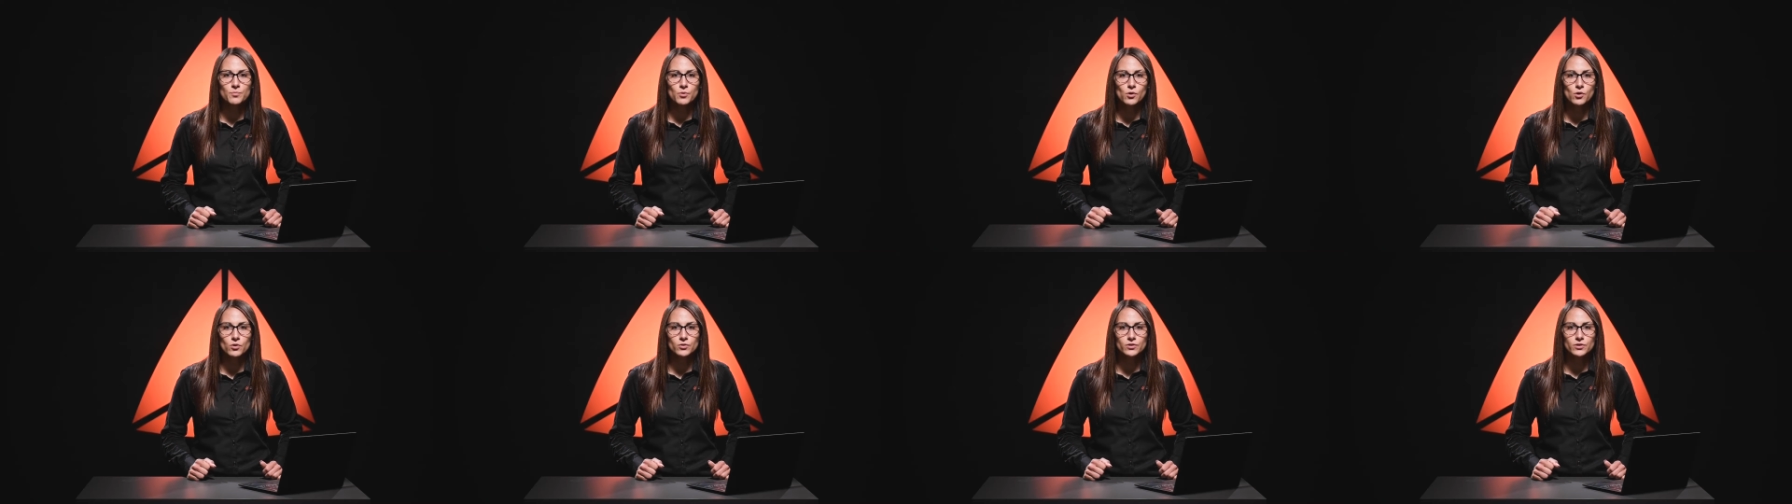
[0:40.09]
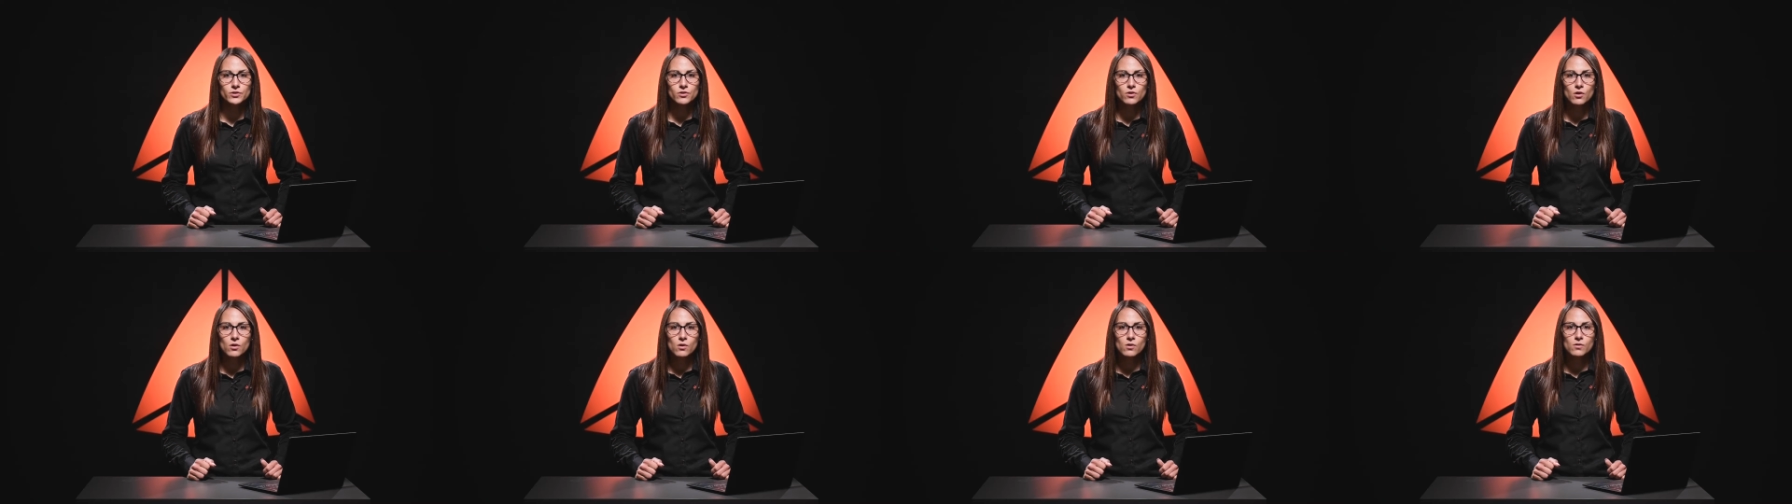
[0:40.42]

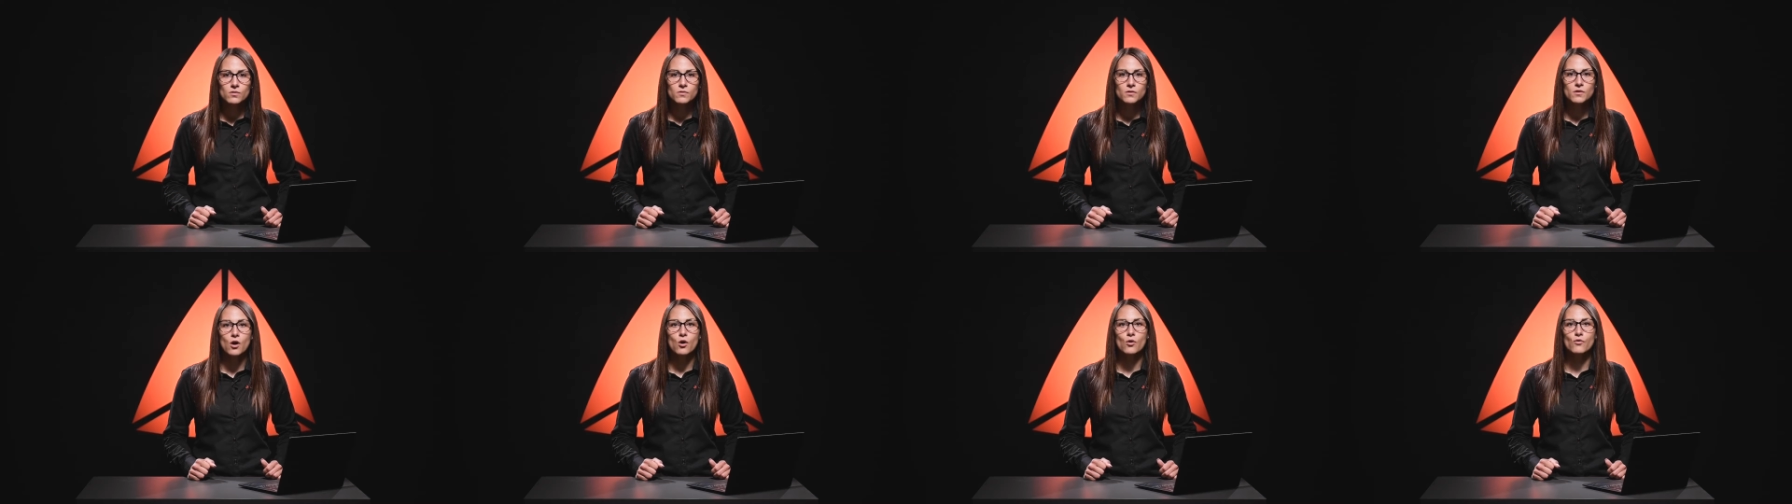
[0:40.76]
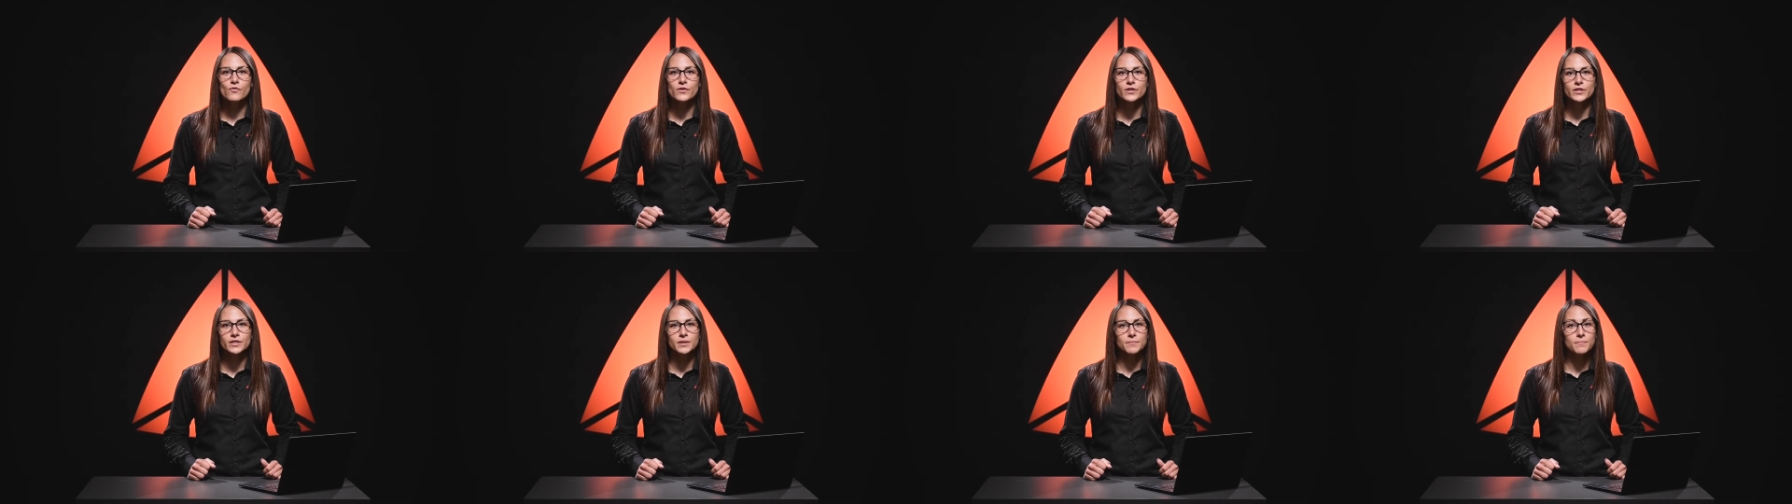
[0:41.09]
protocol
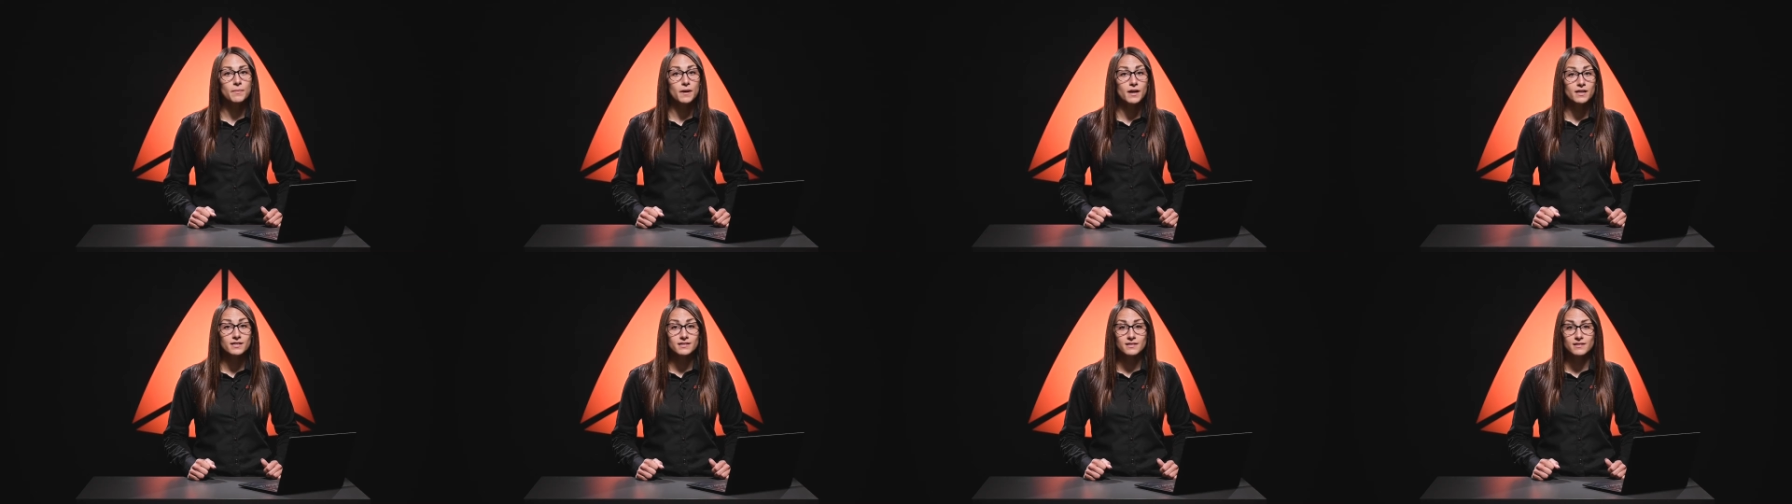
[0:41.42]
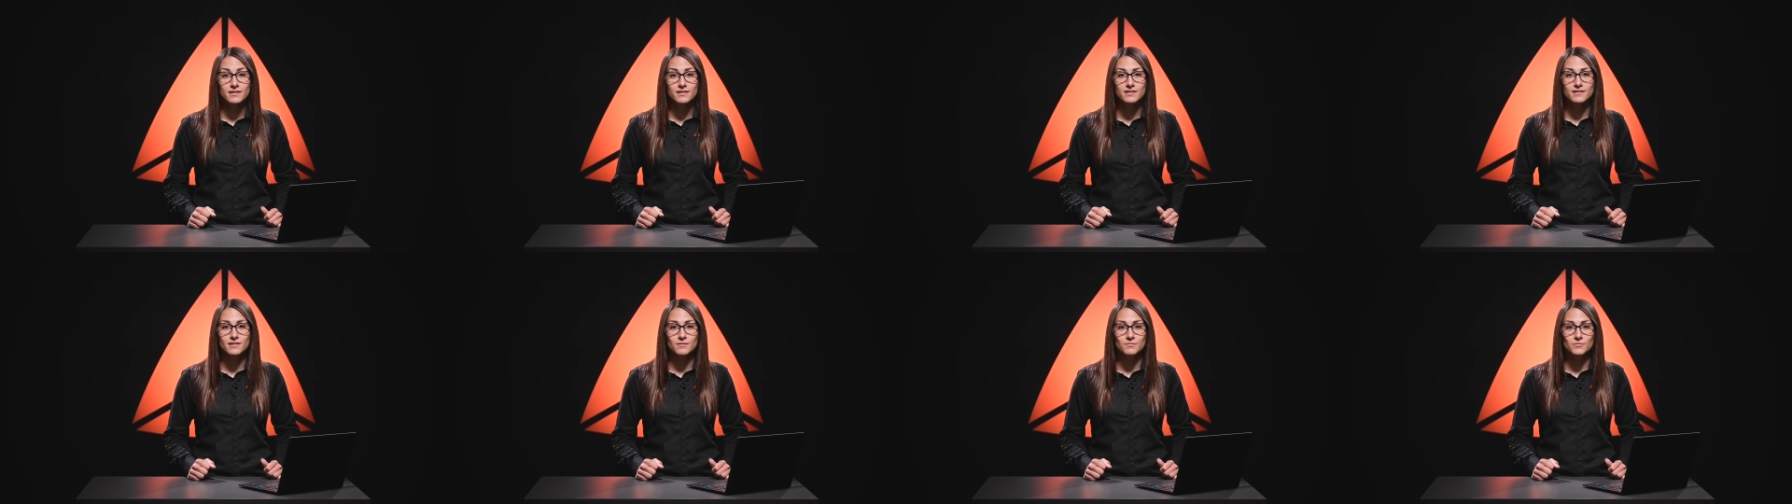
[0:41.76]
over the bus
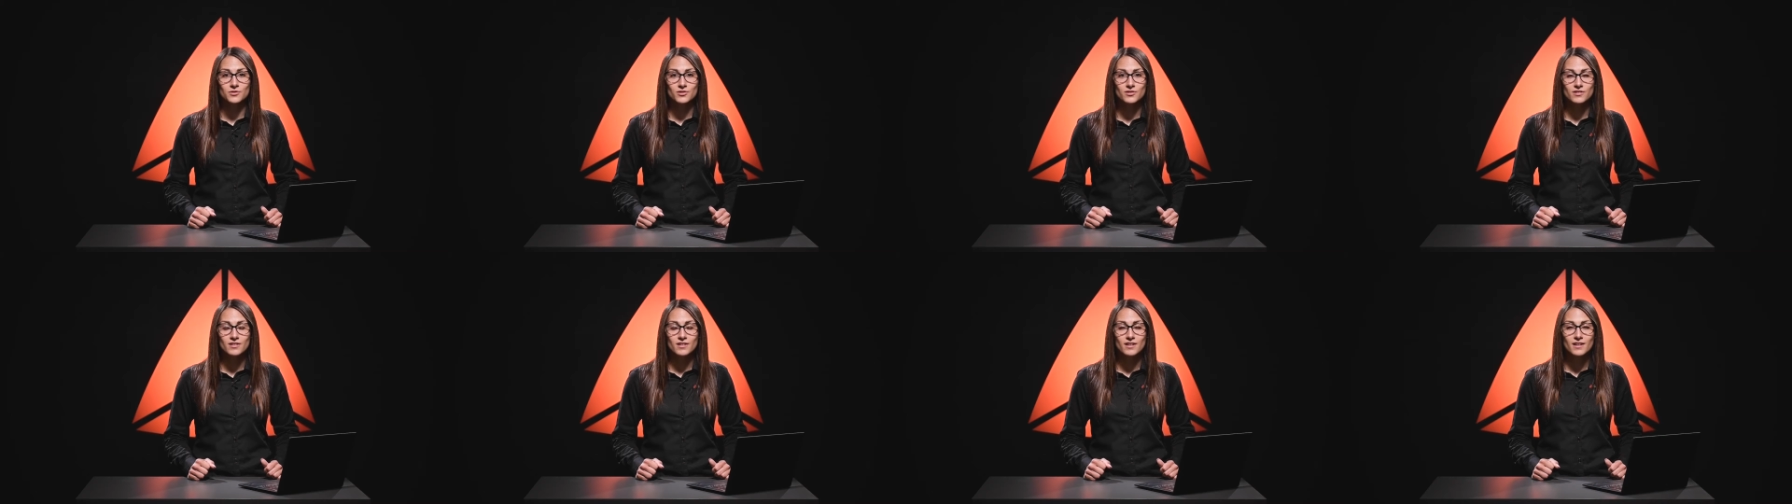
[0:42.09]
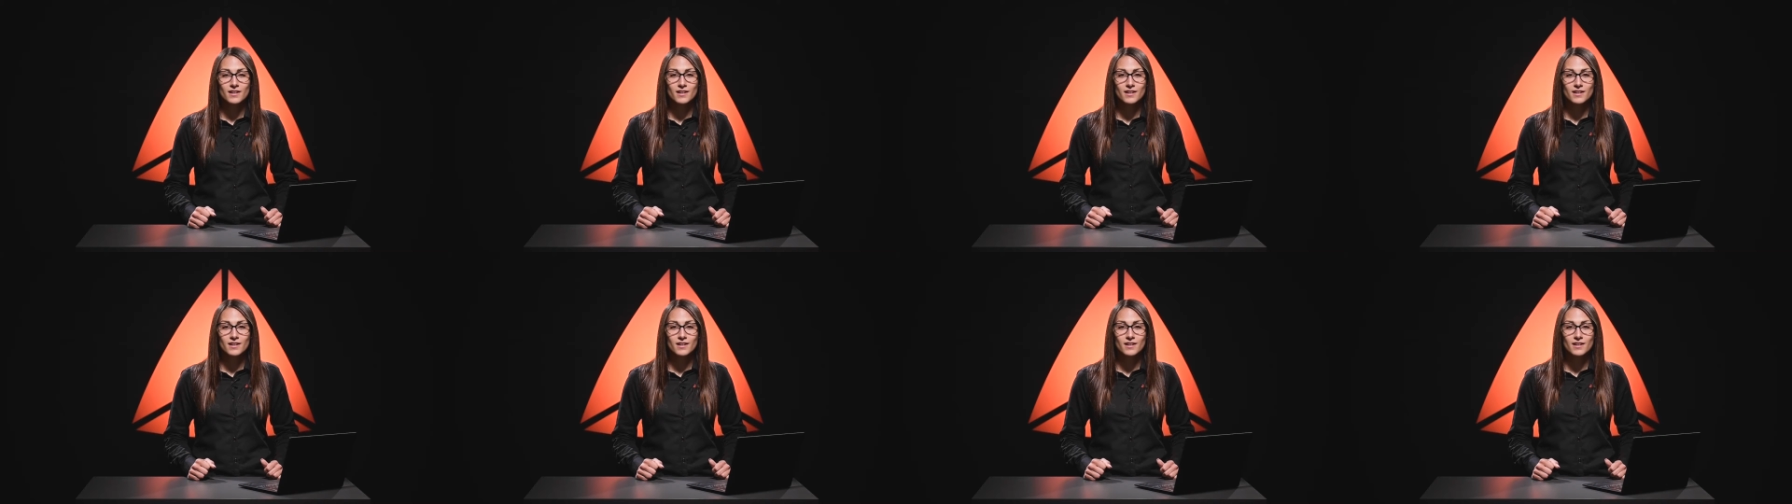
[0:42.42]
systems.